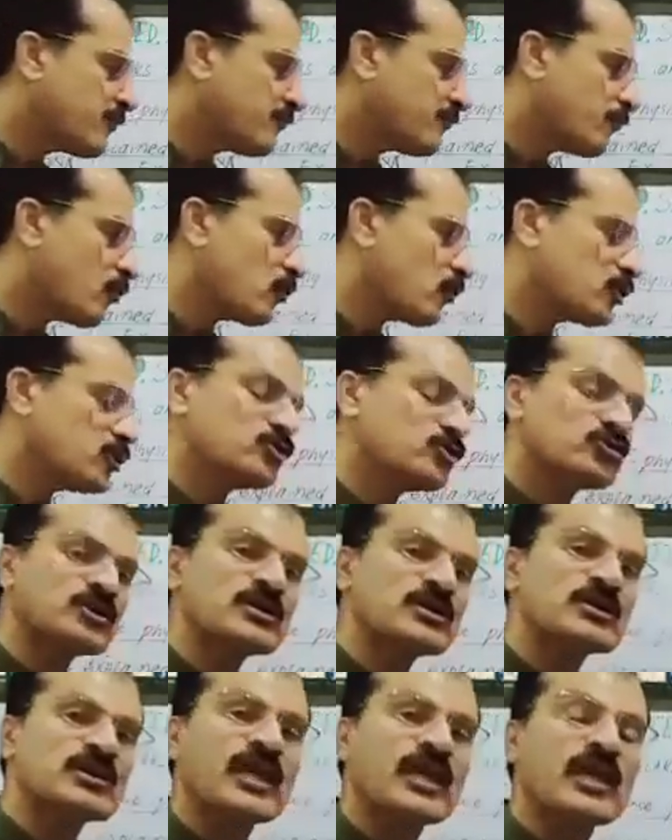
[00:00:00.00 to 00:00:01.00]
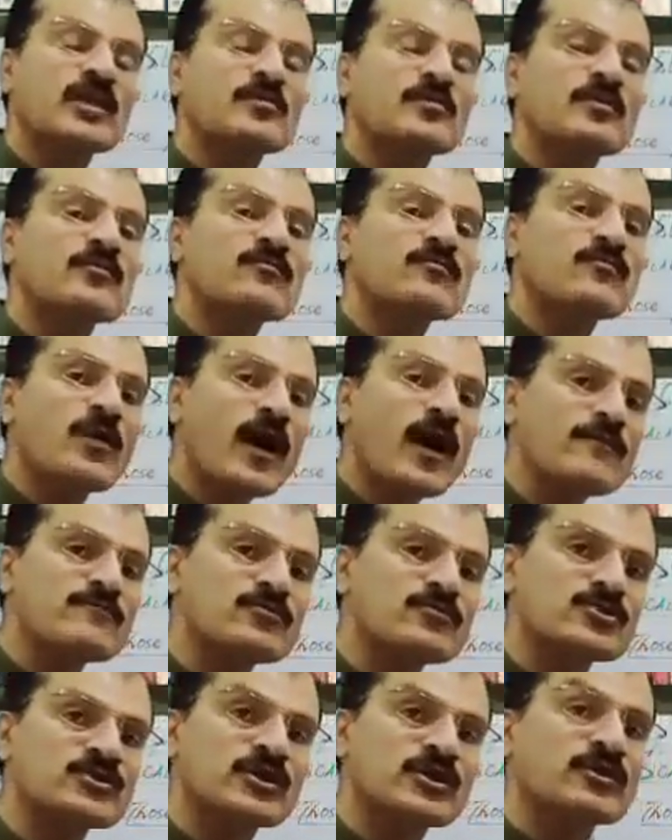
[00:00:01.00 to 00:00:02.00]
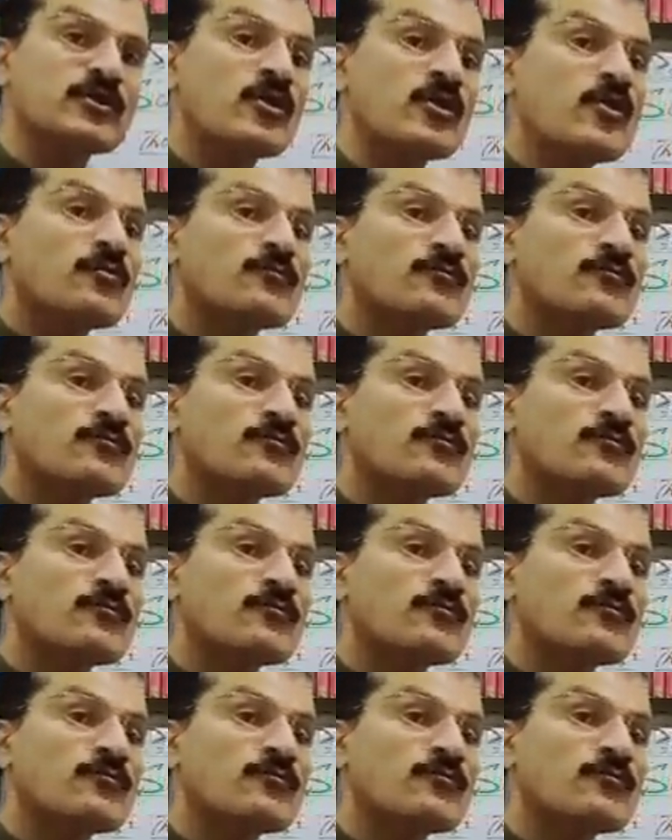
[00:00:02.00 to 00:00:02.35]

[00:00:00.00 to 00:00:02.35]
and 4 Newton can be 5 Newton.